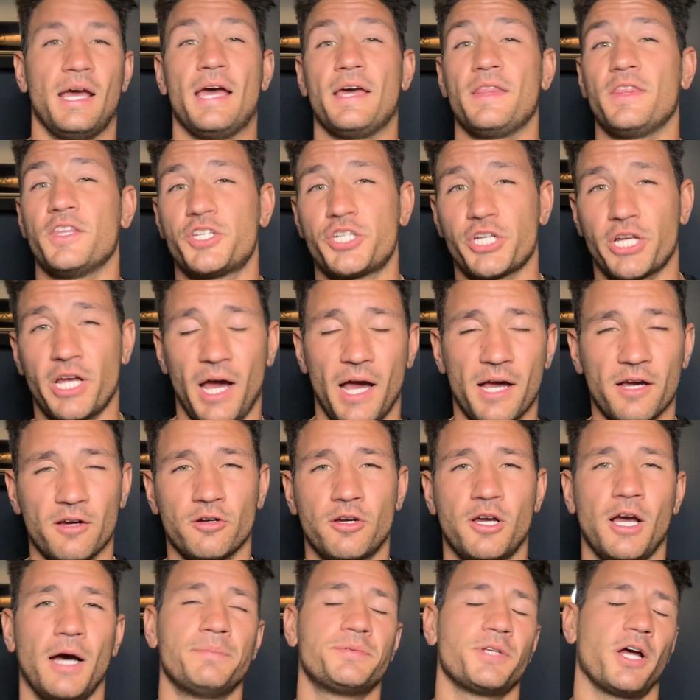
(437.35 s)
And the
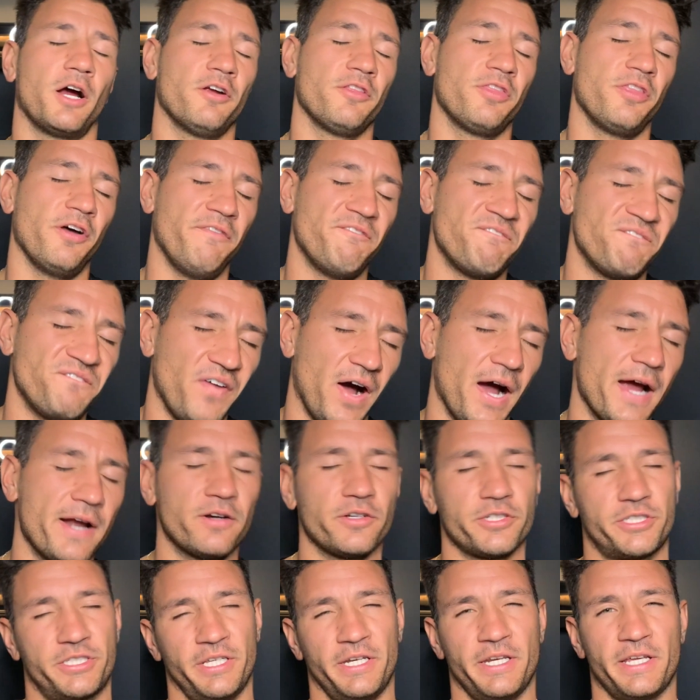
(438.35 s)
Chicago Cubs are the
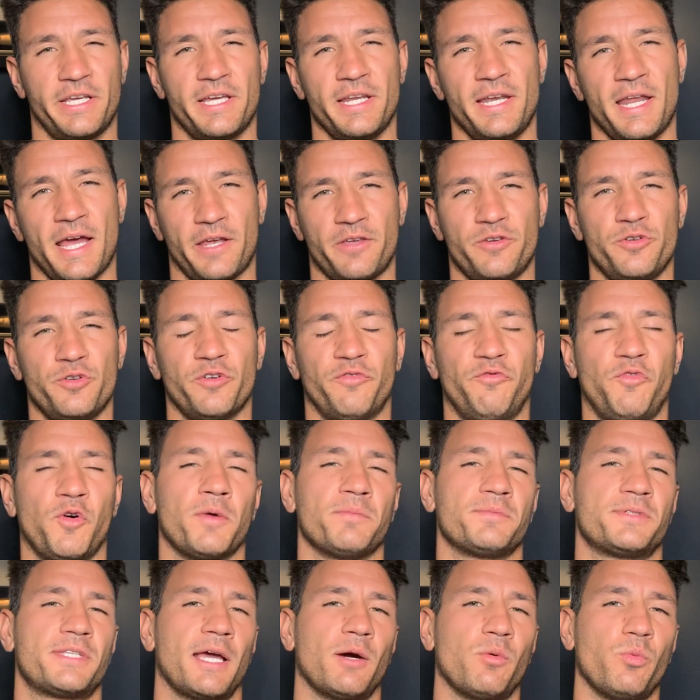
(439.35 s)
final City Connect
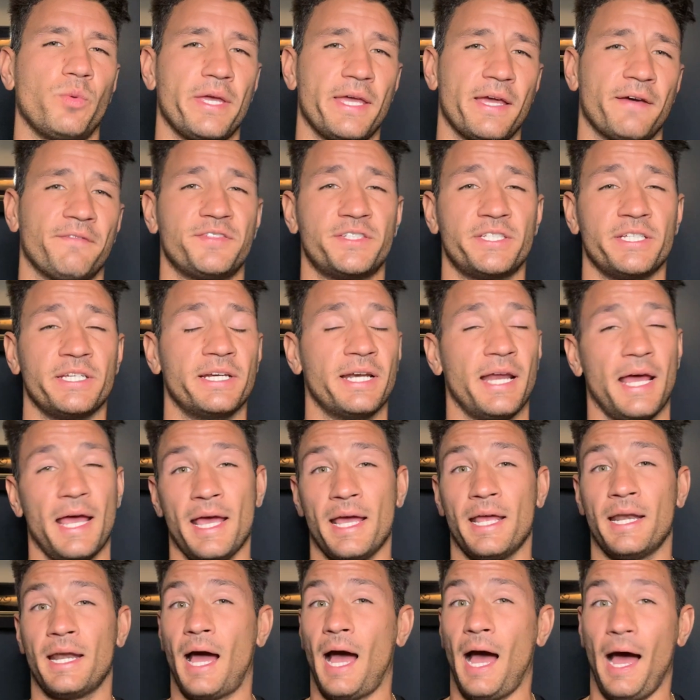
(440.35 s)
uniforms that we have seen,
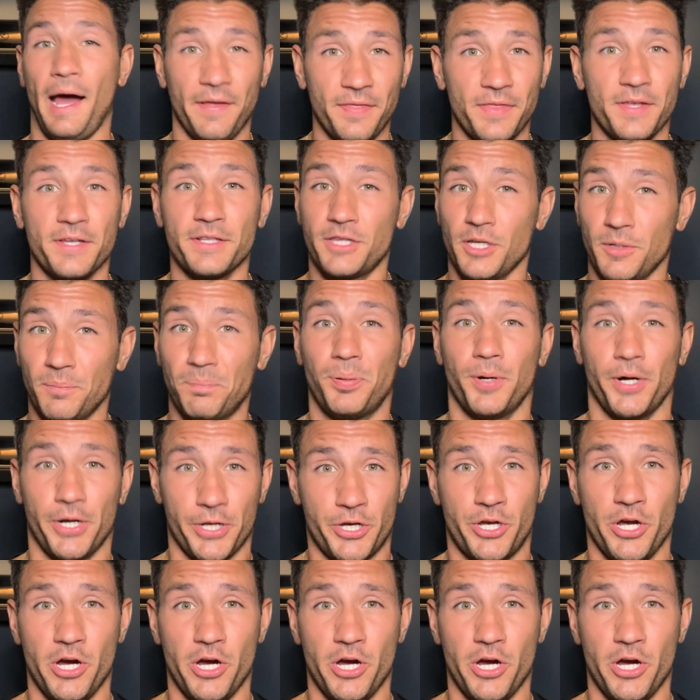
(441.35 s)
and I think they're pretty